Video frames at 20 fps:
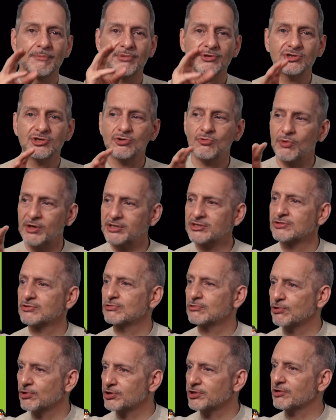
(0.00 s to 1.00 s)
But you want
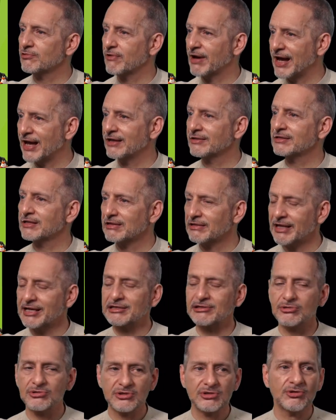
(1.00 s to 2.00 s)
to look around
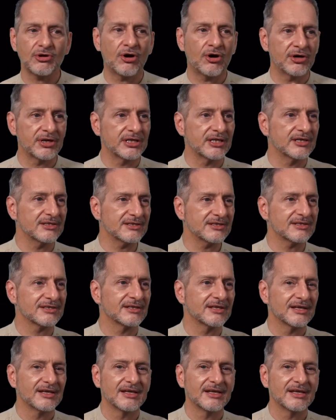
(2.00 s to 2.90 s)
like there's an audience